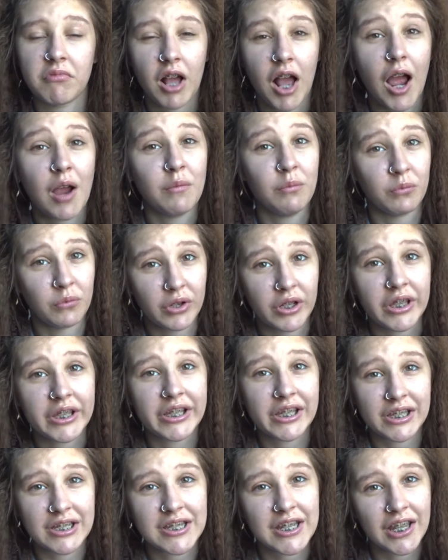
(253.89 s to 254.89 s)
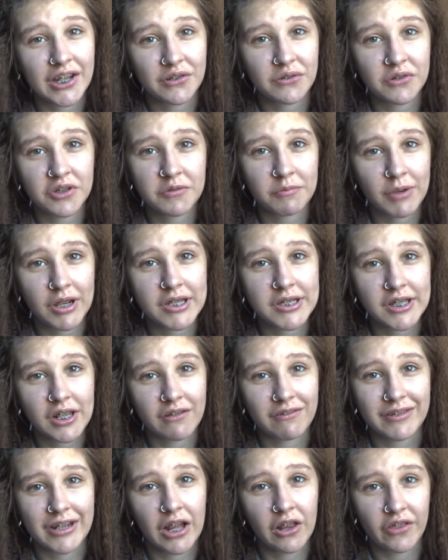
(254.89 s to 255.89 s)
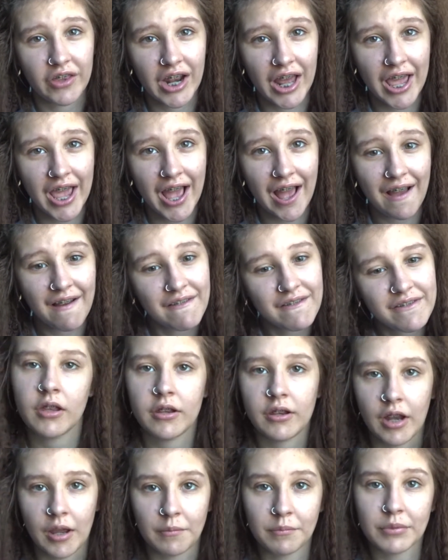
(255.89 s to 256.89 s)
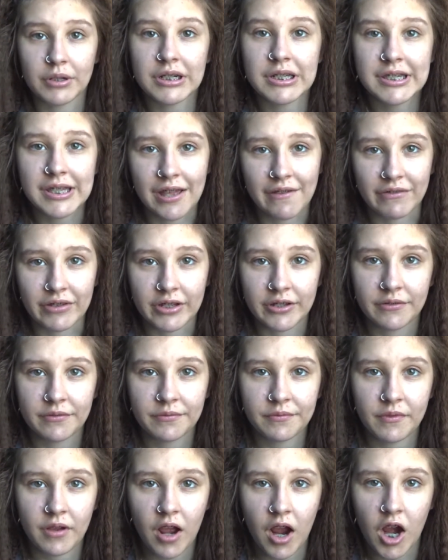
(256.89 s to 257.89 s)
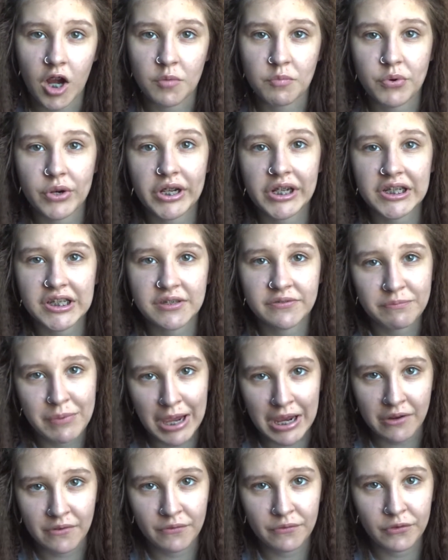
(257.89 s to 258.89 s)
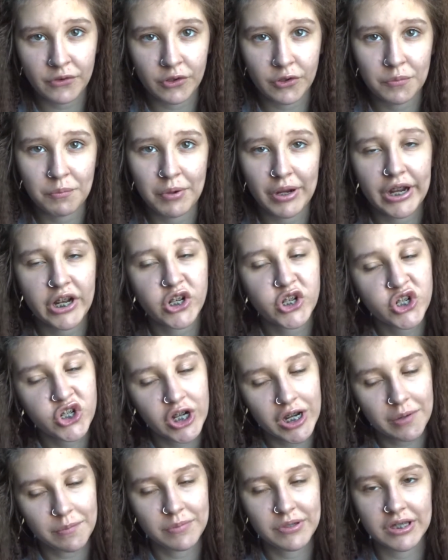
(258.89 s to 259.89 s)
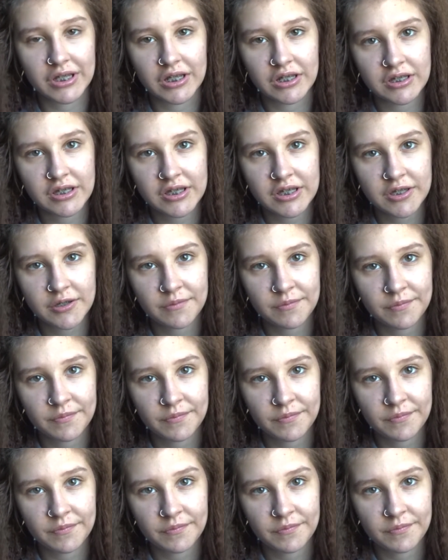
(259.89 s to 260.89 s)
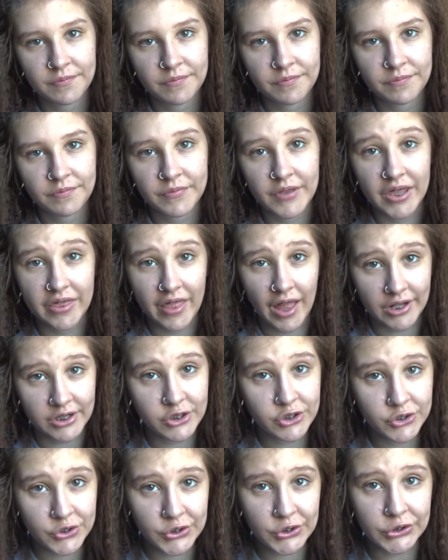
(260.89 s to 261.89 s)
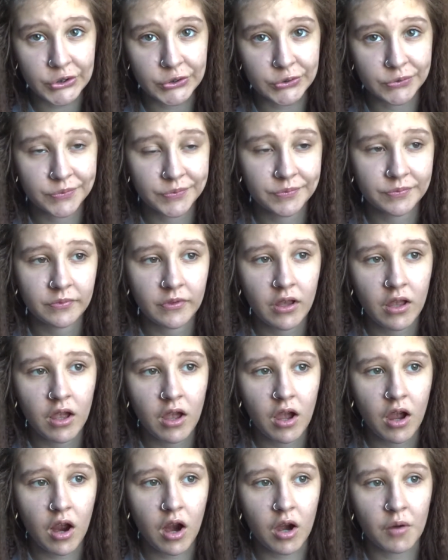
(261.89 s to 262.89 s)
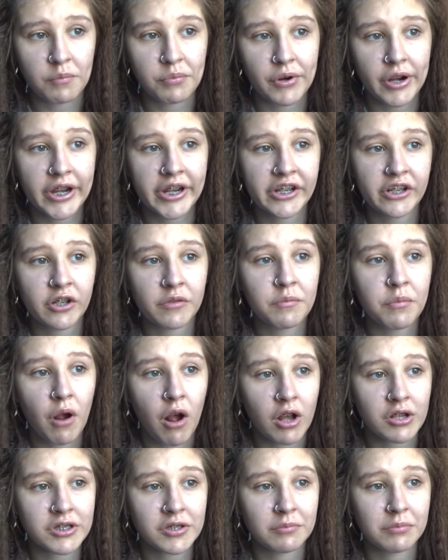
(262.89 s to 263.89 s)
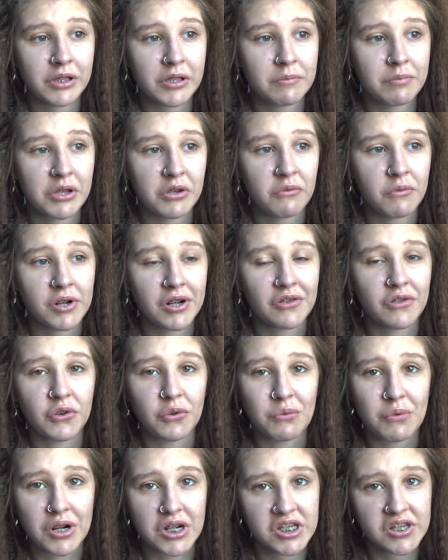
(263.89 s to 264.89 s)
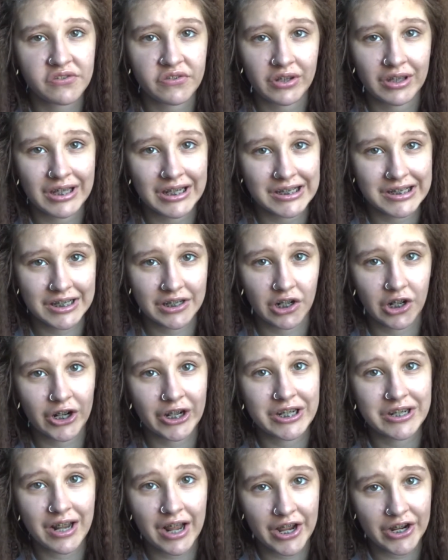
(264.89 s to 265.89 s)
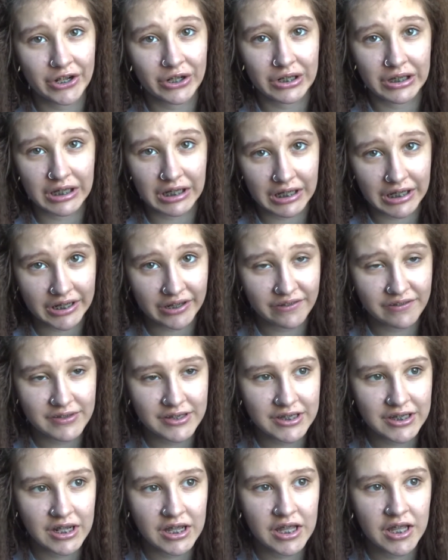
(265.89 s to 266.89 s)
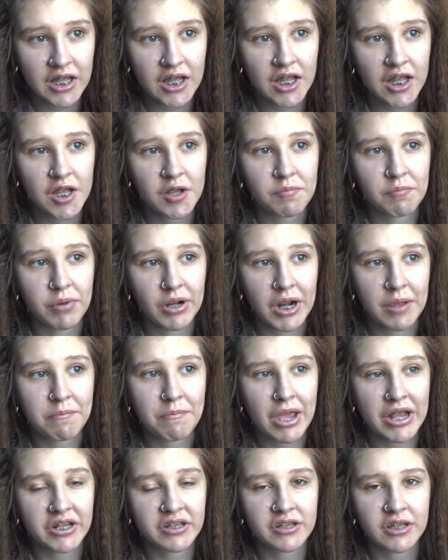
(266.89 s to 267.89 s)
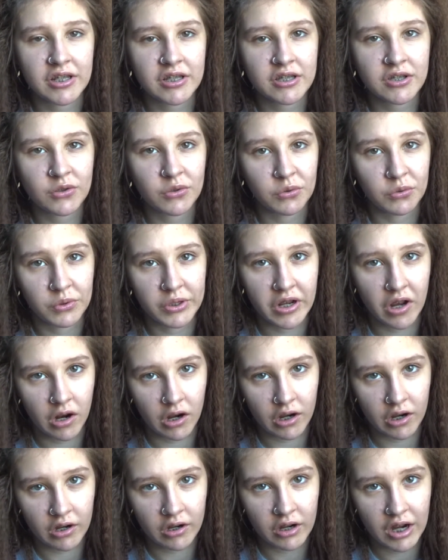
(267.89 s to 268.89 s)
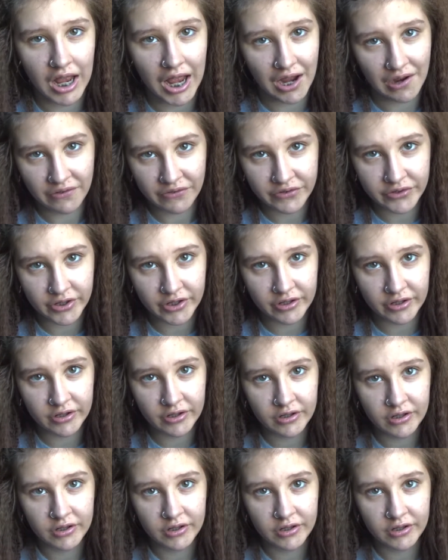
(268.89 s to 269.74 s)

I'm really content with myself now that I have. Number seven, heartbreak is painful, but it shapes us. And that's true. Heartbreak could possibly be one of the worst feelings in our entire lives, but it makes us who we are after.